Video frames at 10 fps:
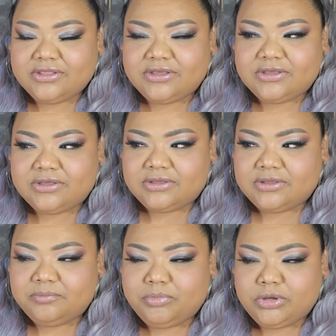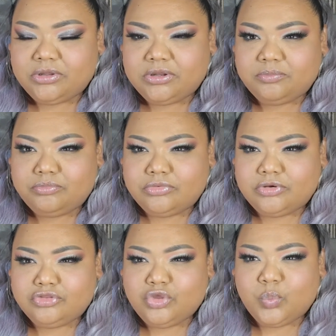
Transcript: The book, the